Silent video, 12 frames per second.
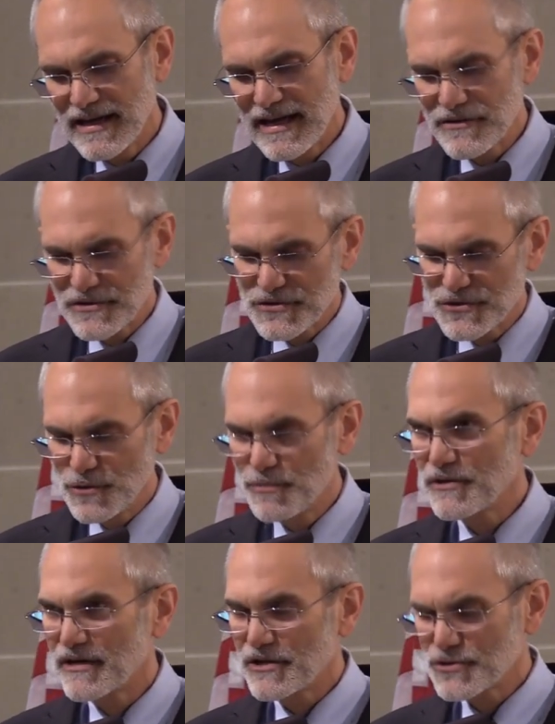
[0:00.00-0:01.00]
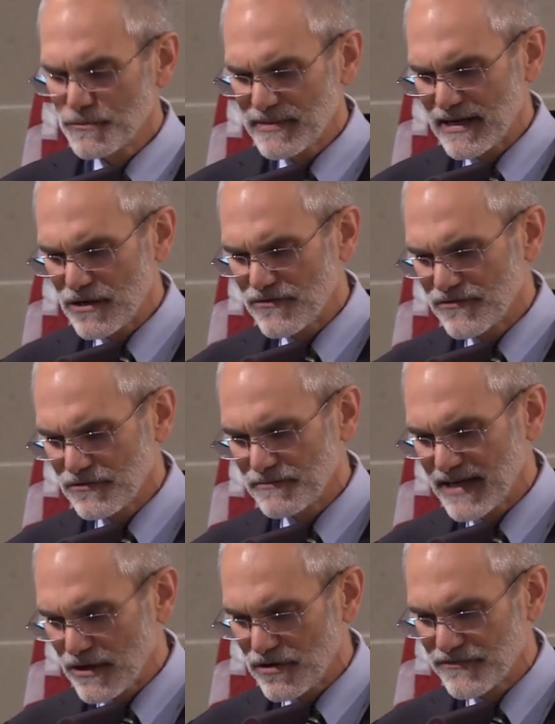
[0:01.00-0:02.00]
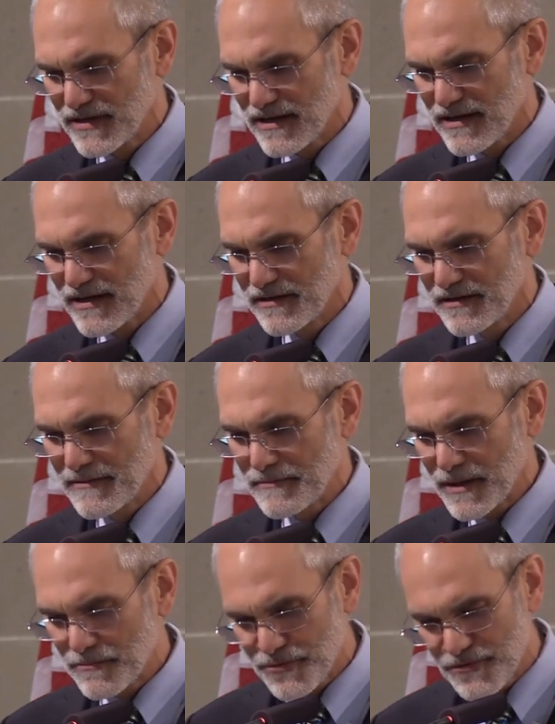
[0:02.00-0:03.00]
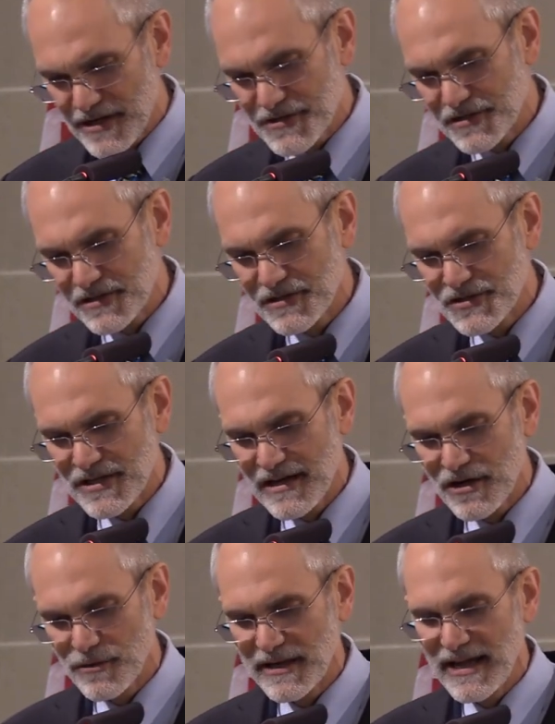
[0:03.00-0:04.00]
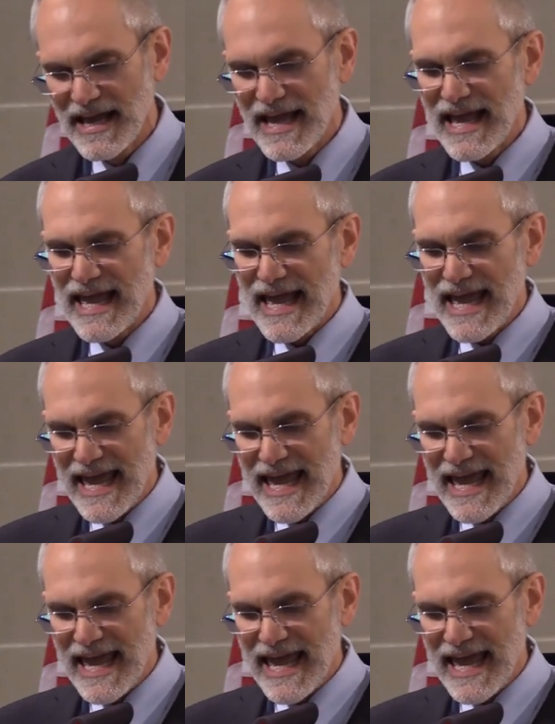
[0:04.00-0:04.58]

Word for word: how the supernatural power, power of God, present in the sacrament,